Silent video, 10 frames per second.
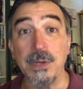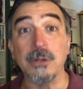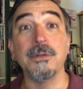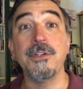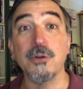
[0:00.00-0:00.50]

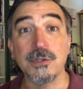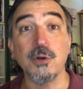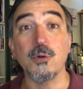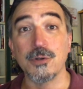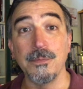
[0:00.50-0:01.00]
build your
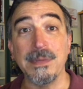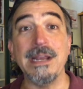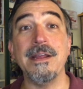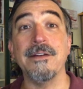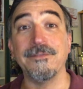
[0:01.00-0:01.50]
social
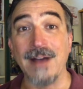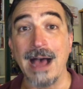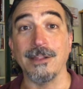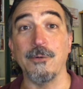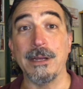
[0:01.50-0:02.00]
media
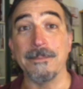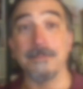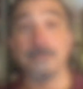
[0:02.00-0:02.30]
following.